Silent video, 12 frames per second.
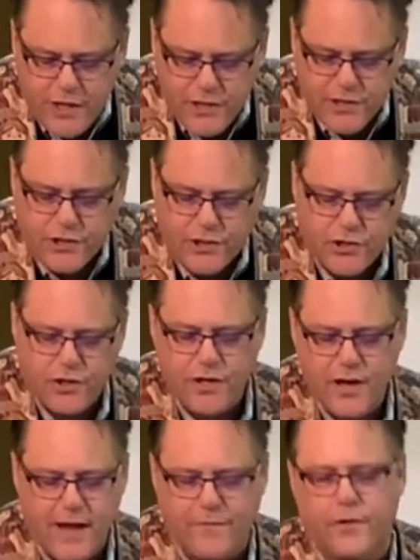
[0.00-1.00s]
Jesus should
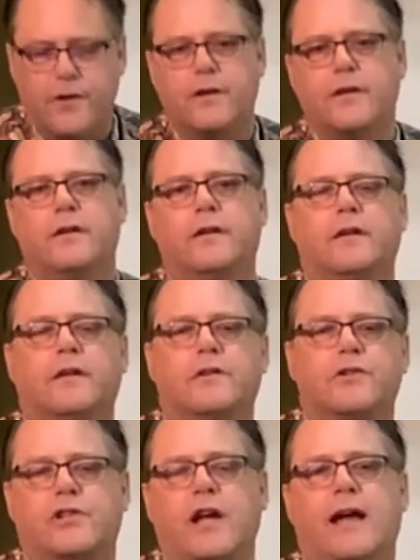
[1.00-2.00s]
never
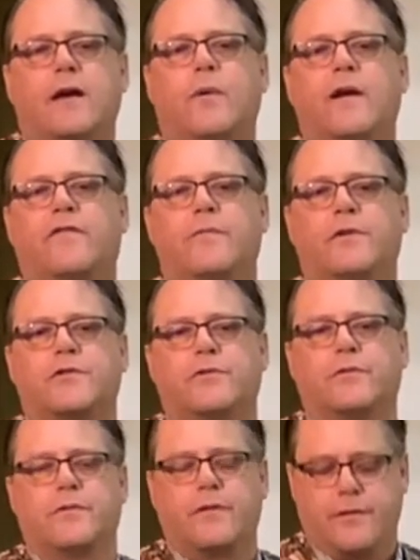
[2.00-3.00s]
shy away from the
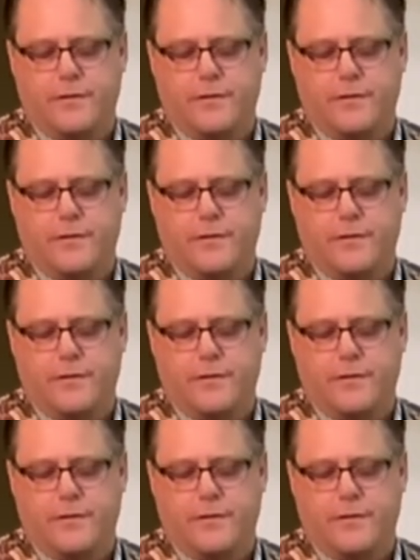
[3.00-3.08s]
truth.